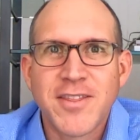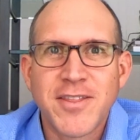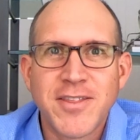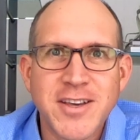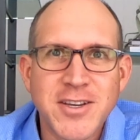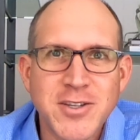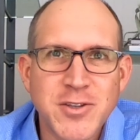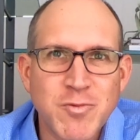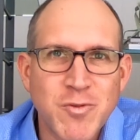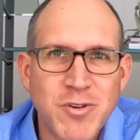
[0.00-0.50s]

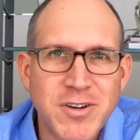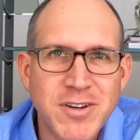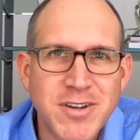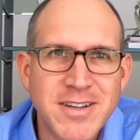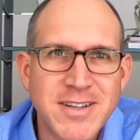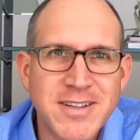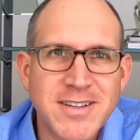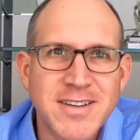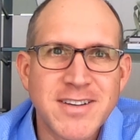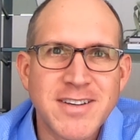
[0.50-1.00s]
This
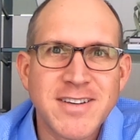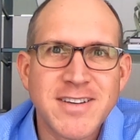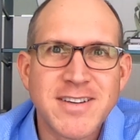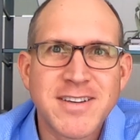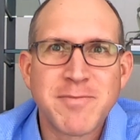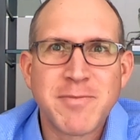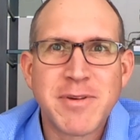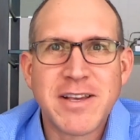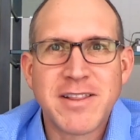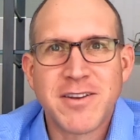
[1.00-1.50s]
one
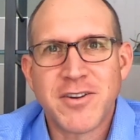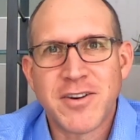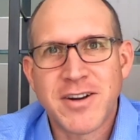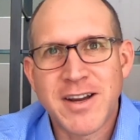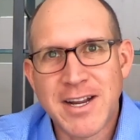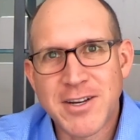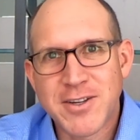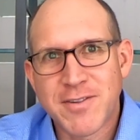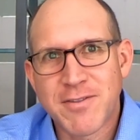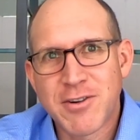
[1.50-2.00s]
can be a little
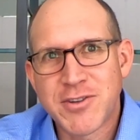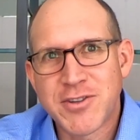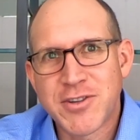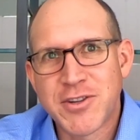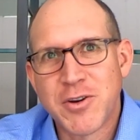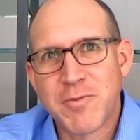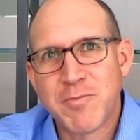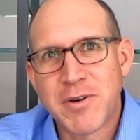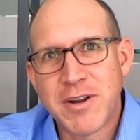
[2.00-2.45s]
controversial,